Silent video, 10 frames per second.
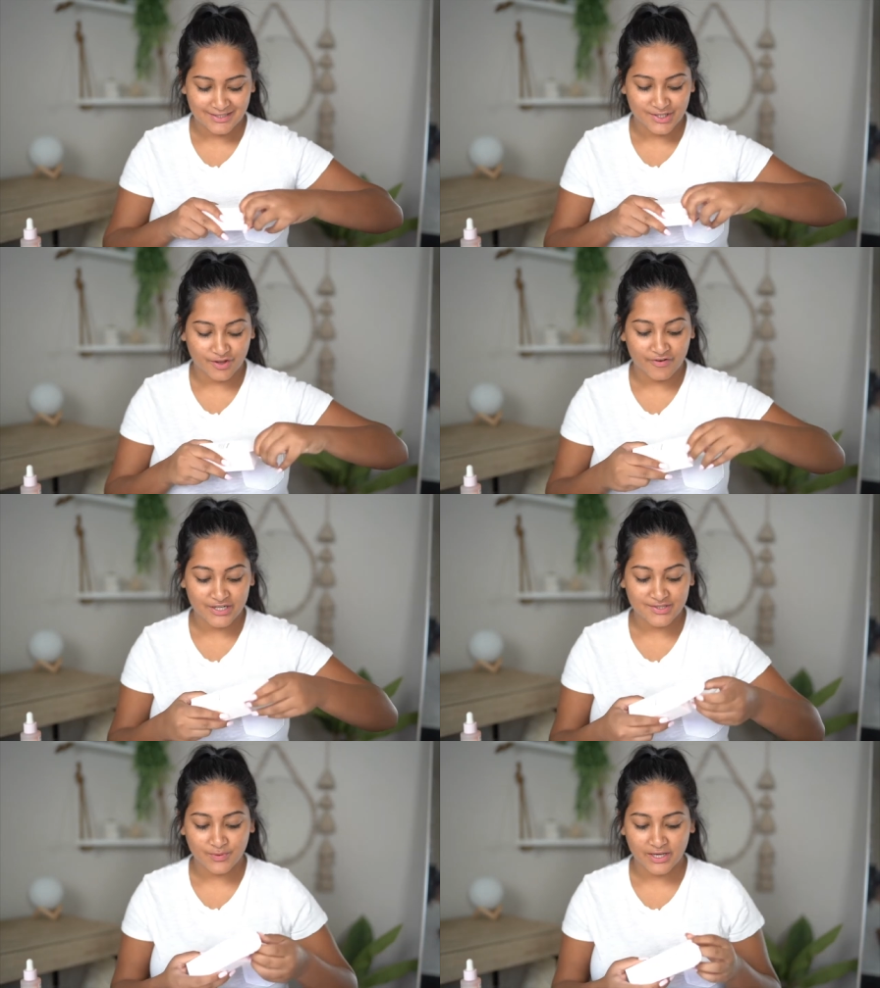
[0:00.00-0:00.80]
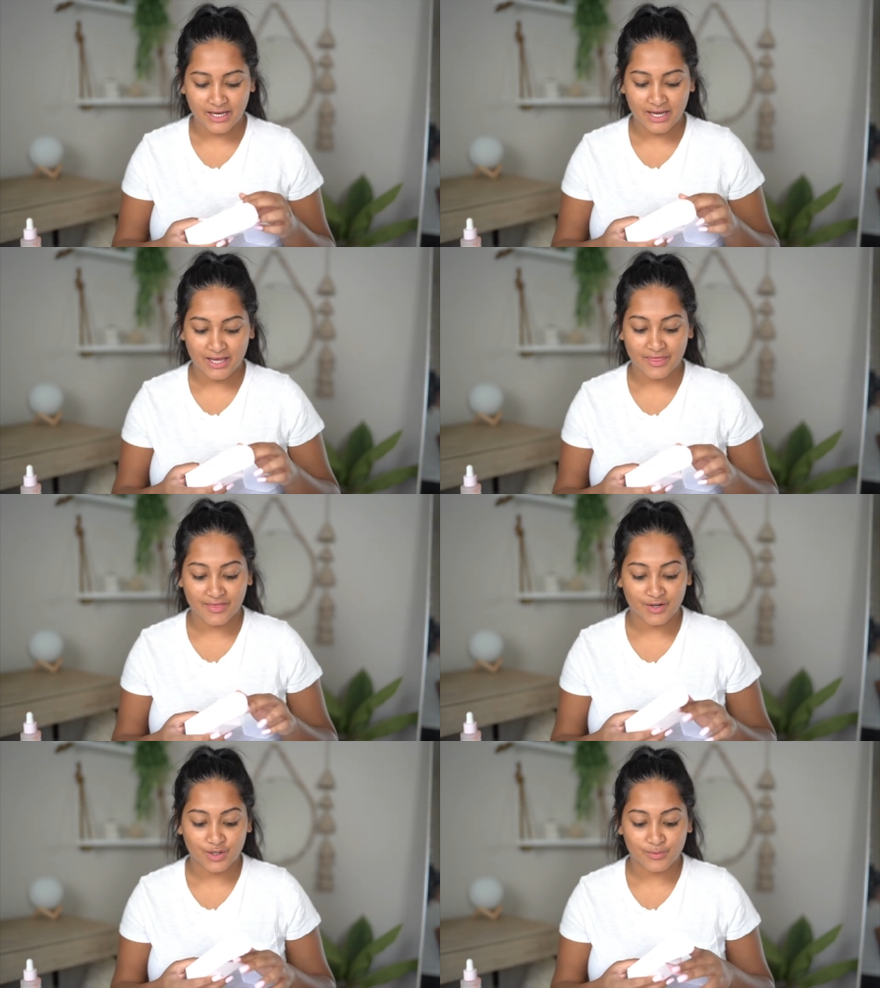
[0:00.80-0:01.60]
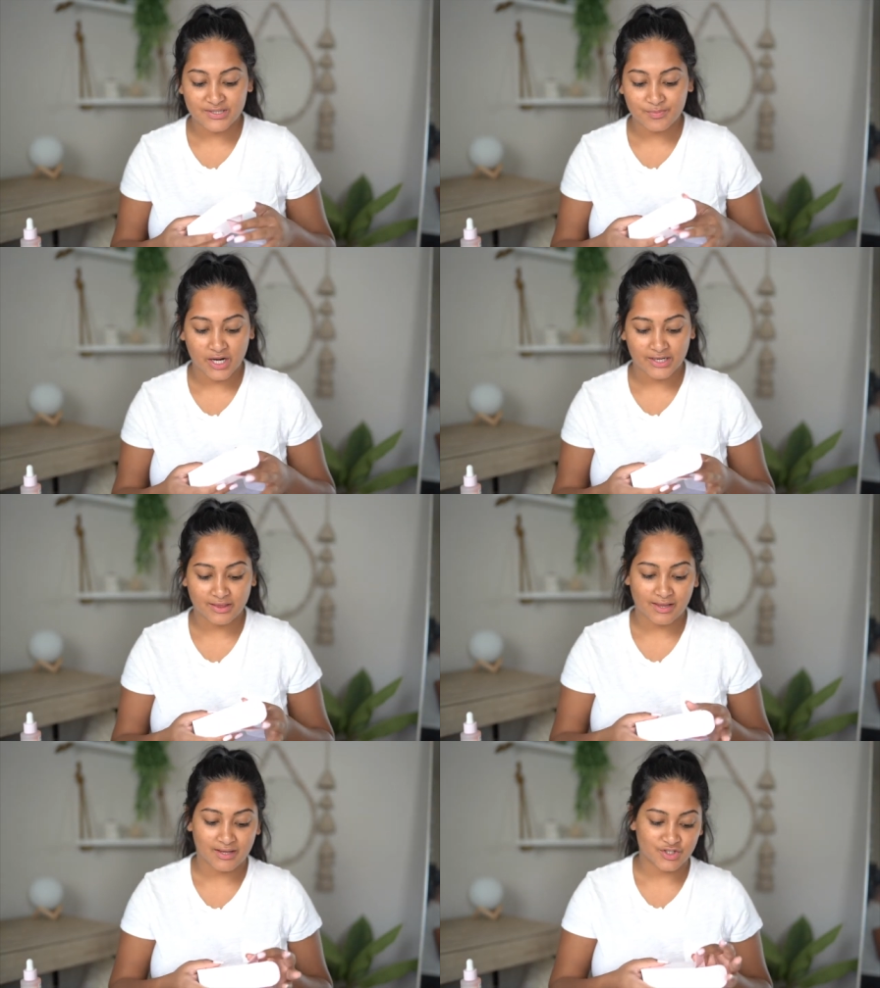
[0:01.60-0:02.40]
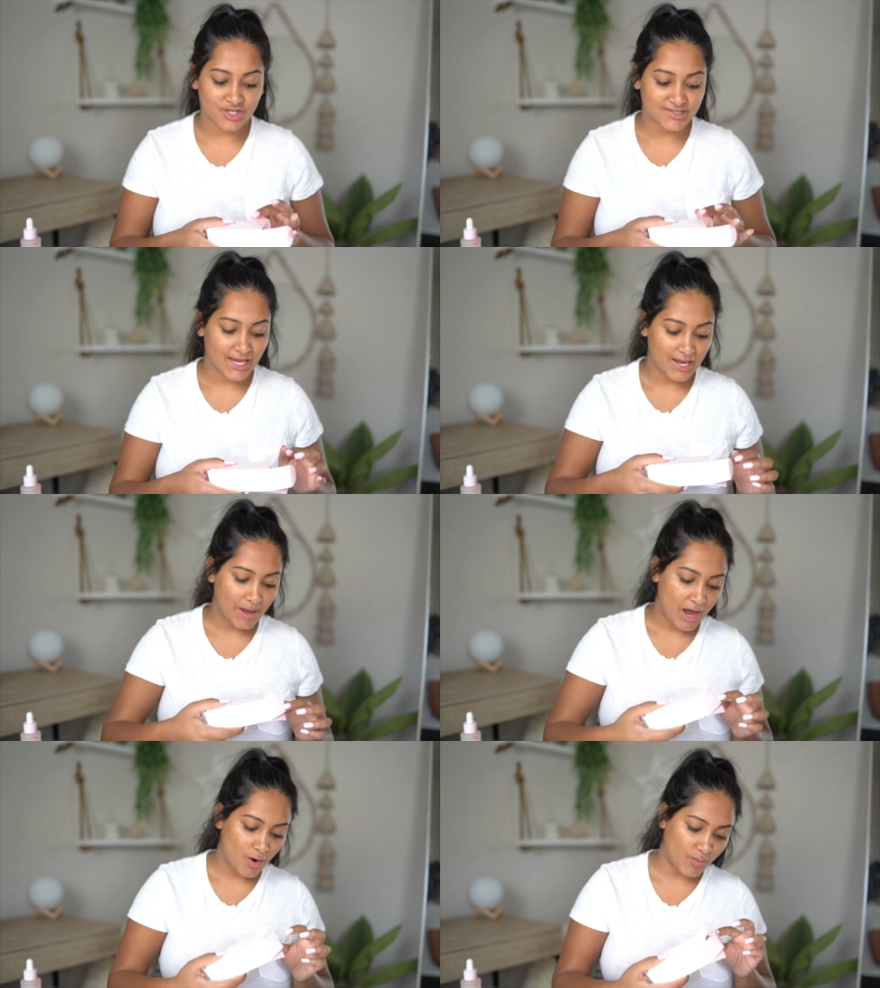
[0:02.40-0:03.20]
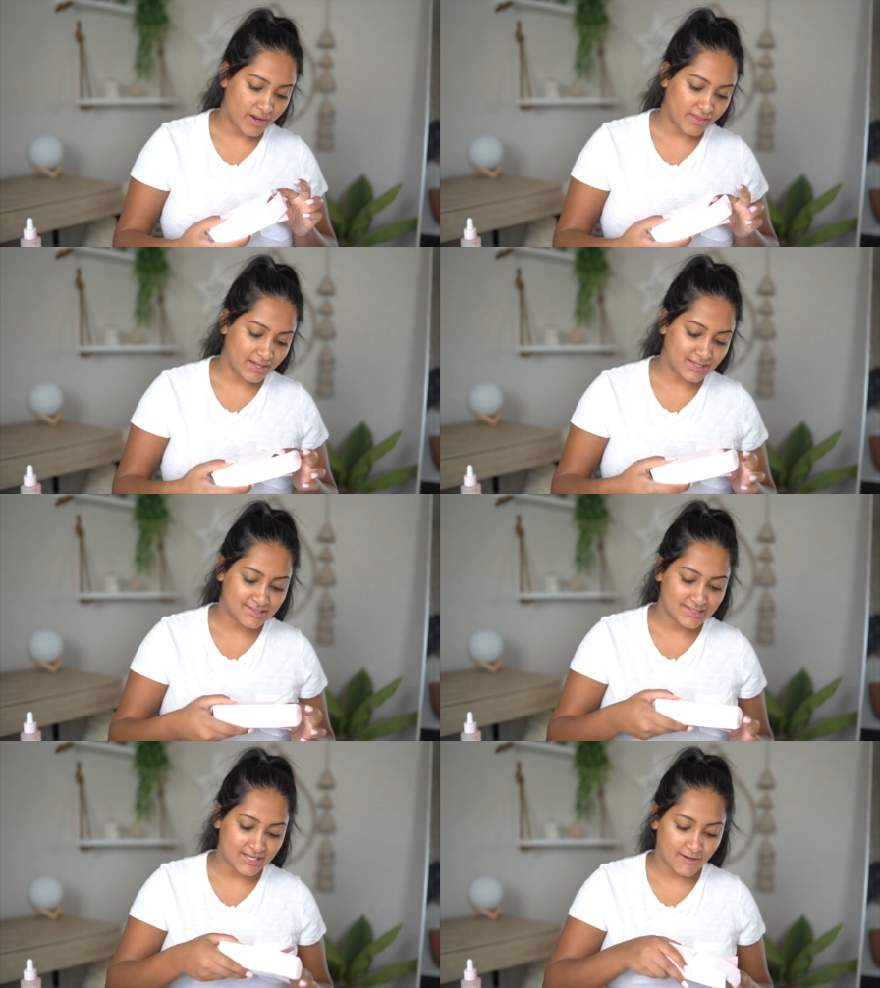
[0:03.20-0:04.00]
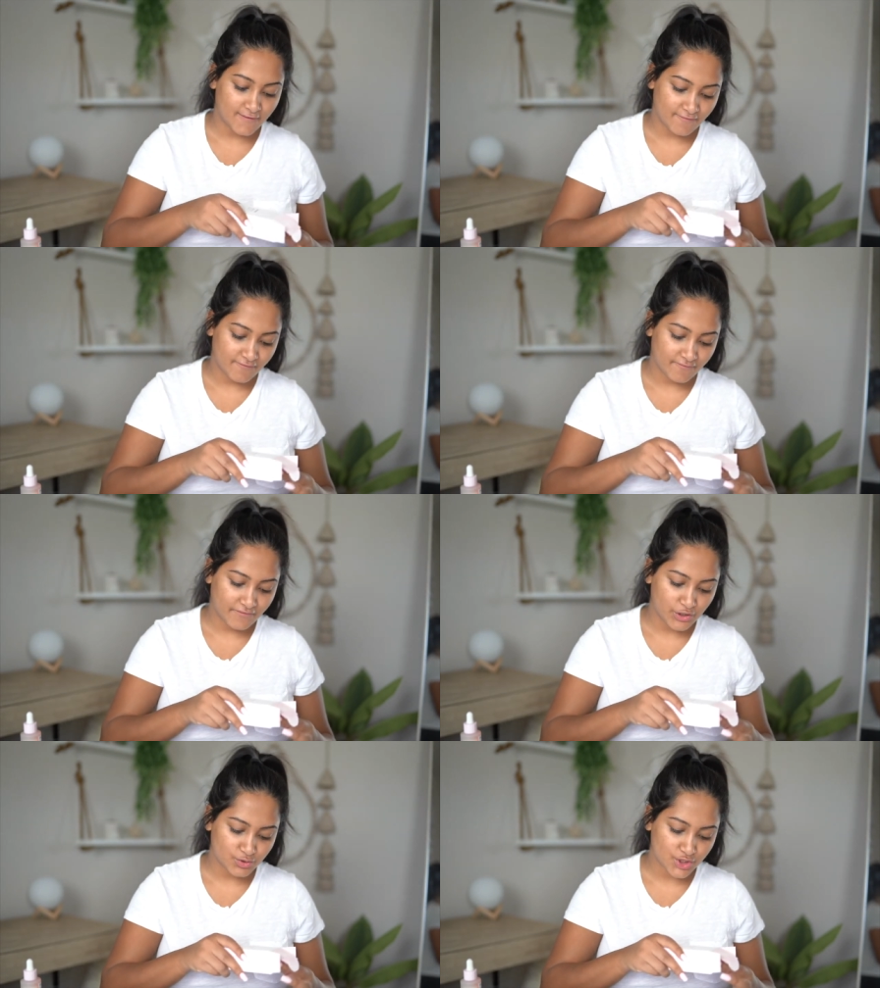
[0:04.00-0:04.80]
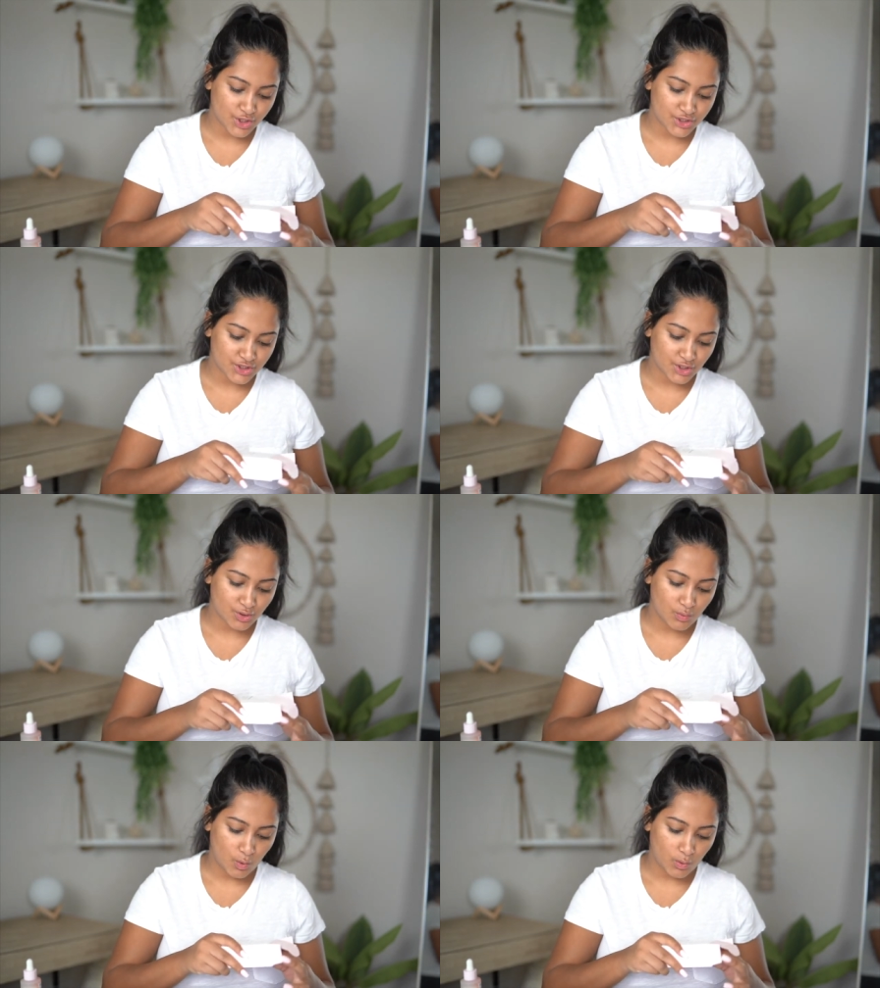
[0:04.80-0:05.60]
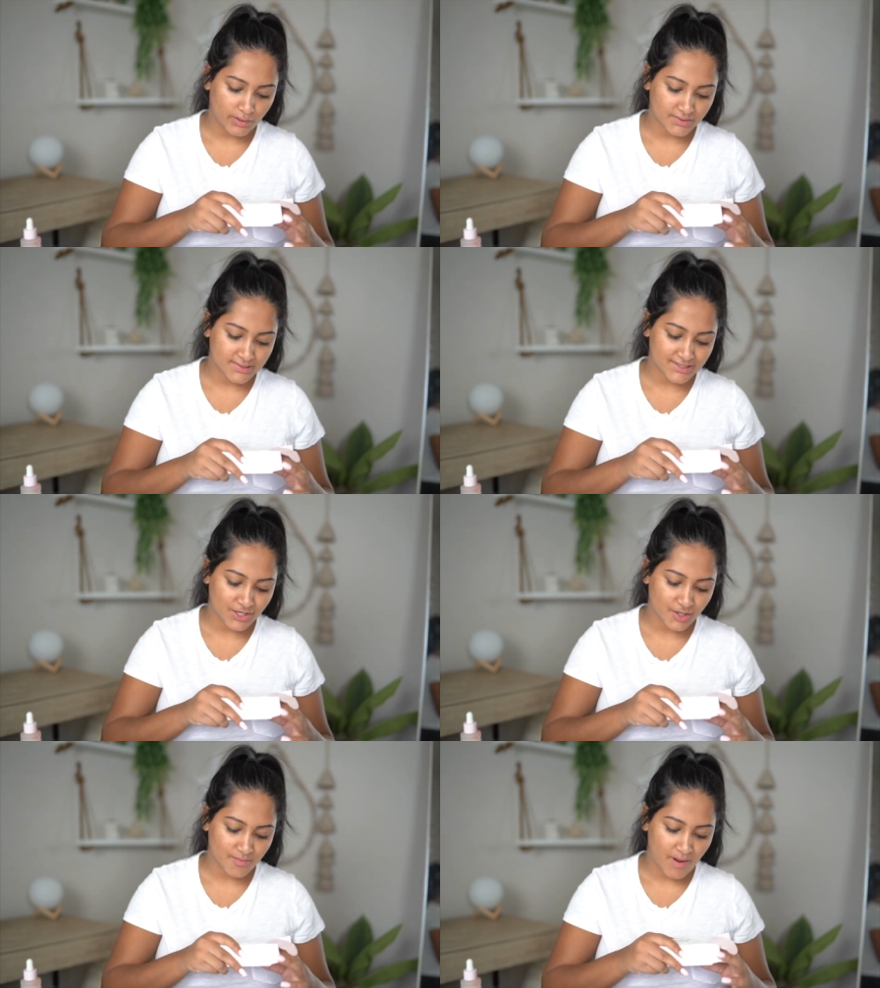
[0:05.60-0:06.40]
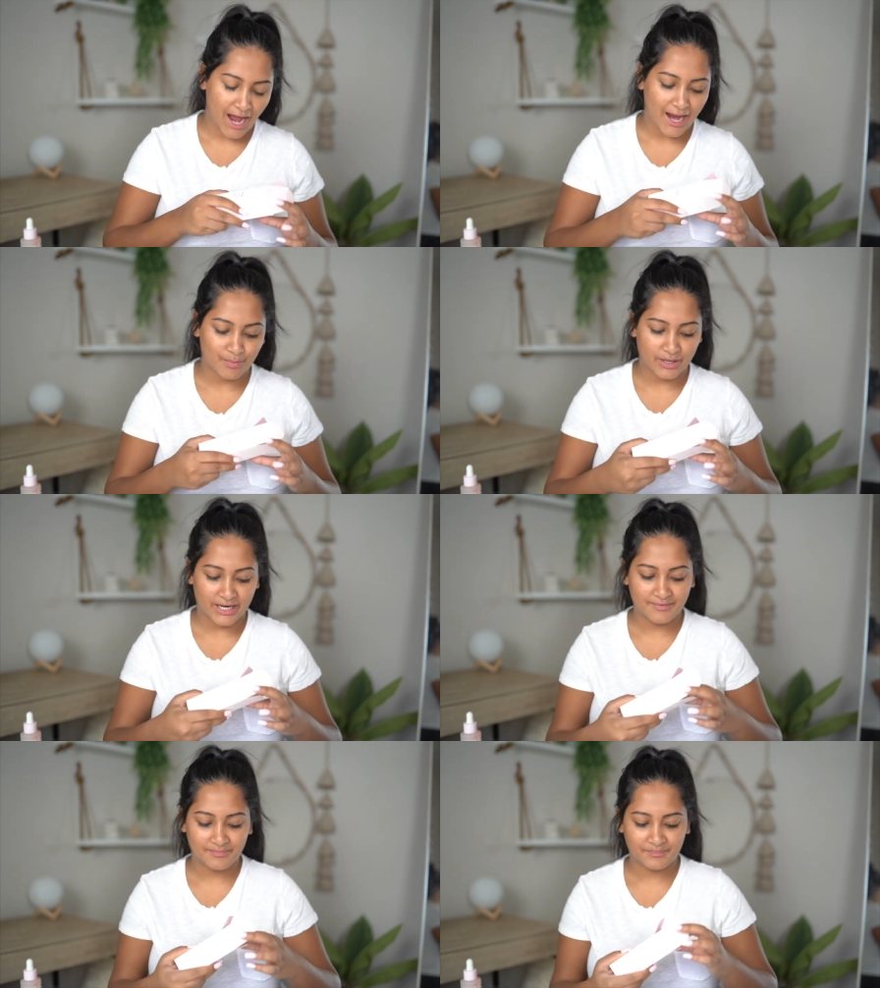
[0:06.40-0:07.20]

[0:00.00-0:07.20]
So the first one and the newest product that they just came out with is the Future Dew Oil Serum Hybrid,